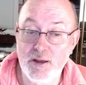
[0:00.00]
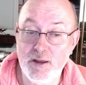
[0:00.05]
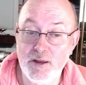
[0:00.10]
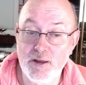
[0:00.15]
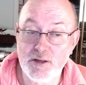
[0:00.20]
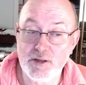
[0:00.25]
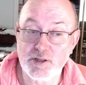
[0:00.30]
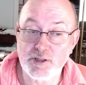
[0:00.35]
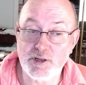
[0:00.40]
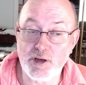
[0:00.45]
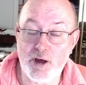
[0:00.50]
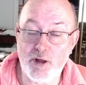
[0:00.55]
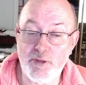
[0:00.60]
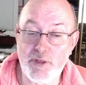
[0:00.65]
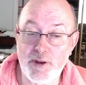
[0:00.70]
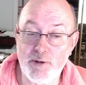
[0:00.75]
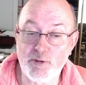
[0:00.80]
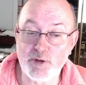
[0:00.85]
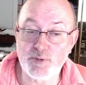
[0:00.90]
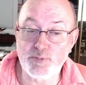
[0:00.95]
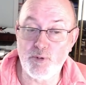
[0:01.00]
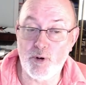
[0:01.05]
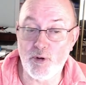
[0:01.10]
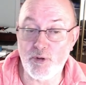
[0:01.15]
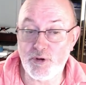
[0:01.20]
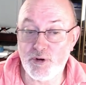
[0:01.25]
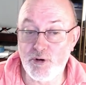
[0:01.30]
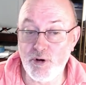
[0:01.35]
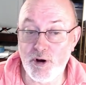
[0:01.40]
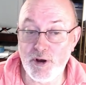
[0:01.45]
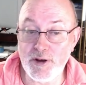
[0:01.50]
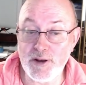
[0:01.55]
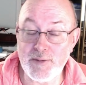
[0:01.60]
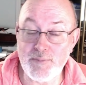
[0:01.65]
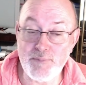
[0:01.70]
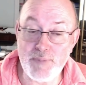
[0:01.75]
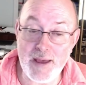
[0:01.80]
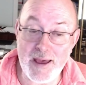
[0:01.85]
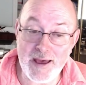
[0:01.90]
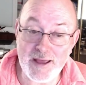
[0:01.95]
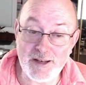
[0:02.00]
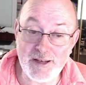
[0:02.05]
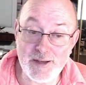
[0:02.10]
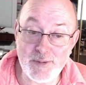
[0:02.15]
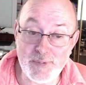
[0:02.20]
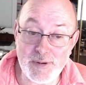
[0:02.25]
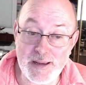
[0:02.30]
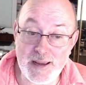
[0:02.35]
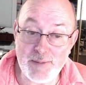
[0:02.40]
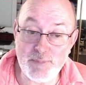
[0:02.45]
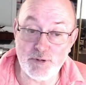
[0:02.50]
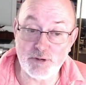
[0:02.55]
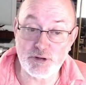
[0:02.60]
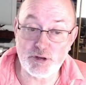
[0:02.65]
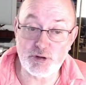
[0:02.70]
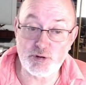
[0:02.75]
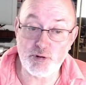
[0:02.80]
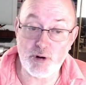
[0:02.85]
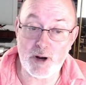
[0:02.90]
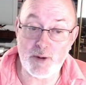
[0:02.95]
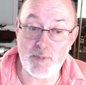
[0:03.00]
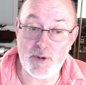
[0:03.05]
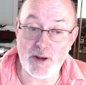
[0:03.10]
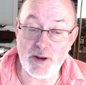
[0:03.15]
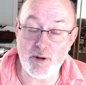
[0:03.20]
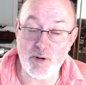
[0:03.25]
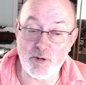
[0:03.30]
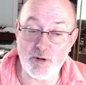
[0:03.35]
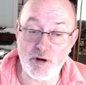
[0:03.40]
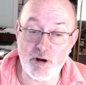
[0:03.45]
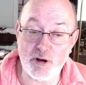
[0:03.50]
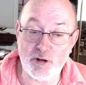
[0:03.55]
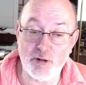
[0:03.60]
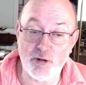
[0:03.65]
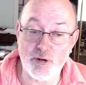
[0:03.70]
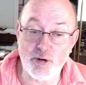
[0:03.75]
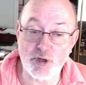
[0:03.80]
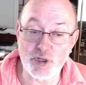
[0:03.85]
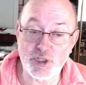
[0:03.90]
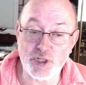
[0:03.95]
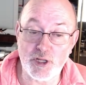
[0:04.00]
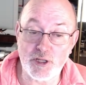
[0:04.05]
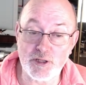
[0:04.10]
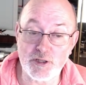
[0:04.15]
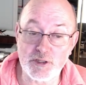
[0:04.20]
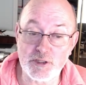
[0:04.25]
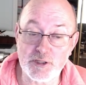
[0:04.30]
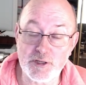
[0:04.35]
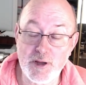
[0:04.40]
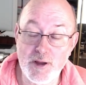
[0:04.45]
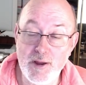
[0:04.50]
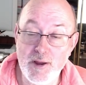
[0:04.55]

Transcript: So that it was both good and bad to be able to draw my own conclusions.